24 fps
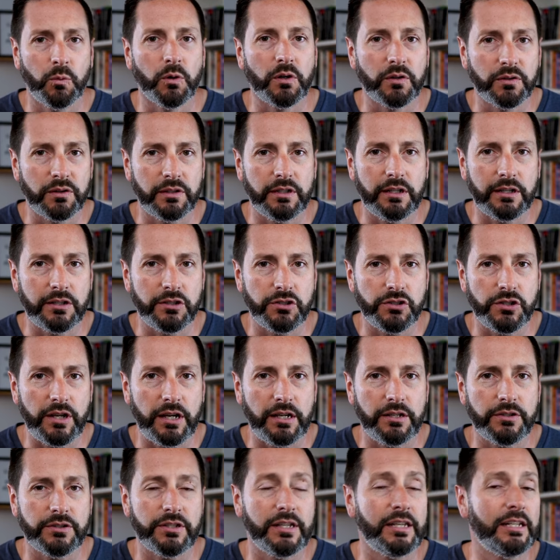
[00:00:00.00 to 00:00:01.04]
worth the
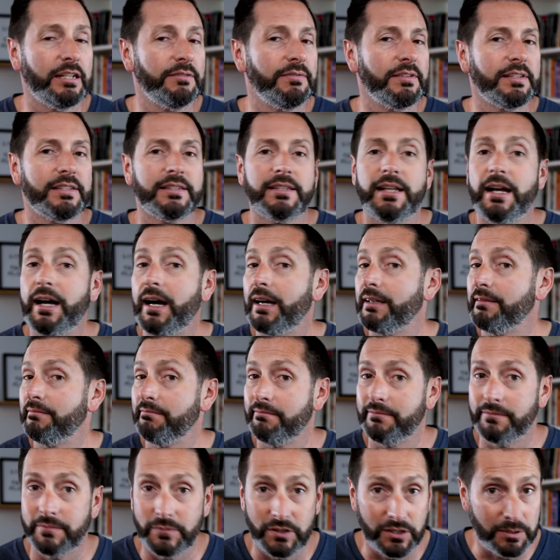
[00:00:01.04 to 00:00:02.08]
exchange. And if it's not,
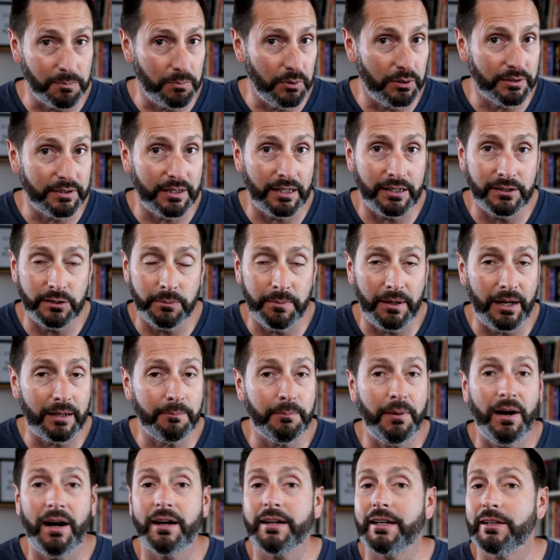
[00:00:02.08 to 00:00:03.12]
just put that in your
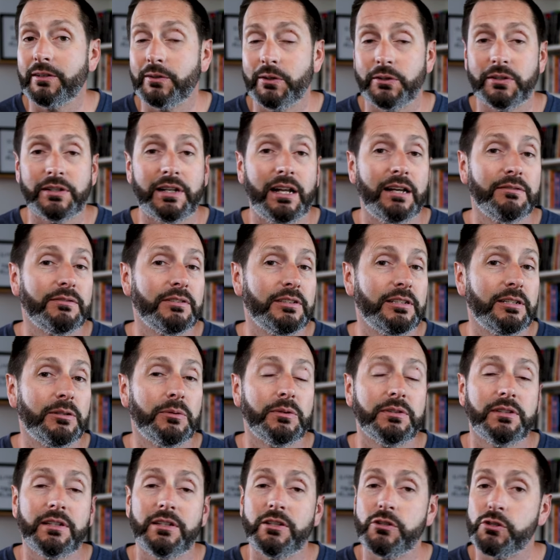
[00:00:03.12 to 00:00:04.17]
back pocket. Now you're gonna have to deal
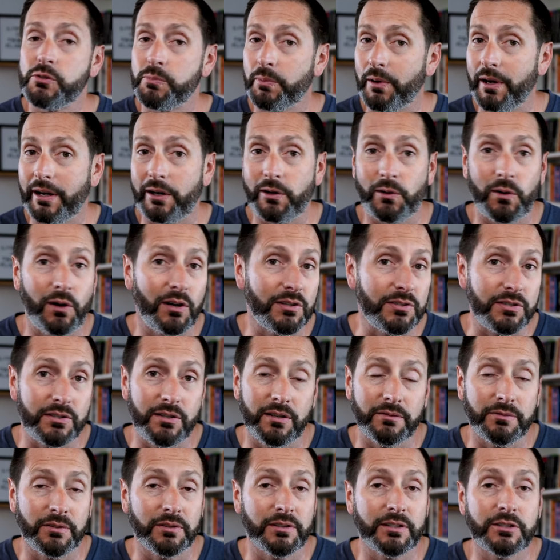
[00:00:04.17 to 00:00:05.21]
with it. You should probably cross it
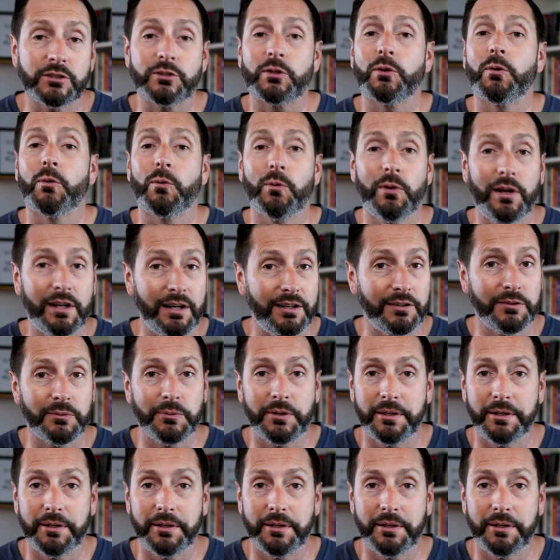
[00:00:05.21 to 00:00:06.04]
off your list right out of the